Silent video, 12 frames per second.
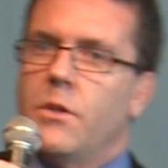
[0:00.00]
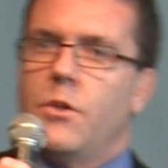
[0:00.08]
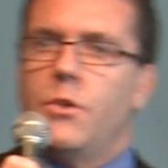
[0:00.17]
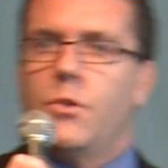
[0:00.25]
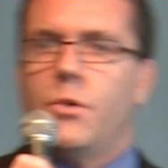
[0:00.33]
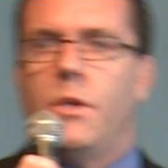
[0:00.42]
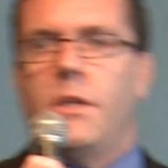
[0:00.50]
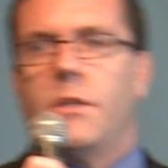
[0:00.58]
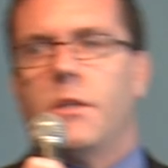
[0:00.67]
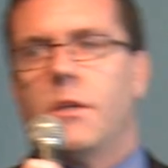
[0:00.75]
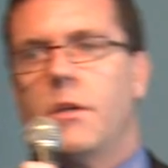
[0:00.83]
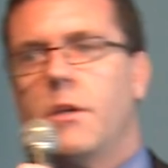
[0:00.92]
to
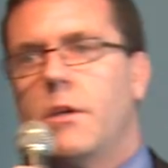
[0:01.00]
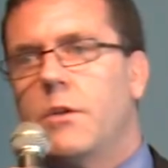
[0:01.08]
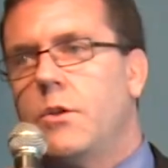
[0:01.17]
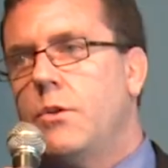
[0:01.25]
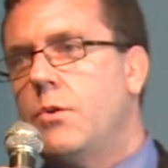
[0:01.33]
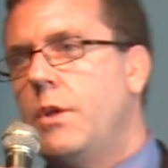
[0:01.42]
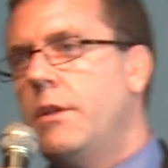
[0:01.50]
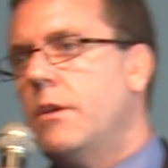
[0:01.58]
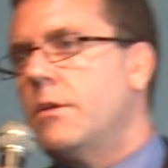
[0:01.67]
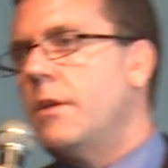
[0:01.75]
treat this.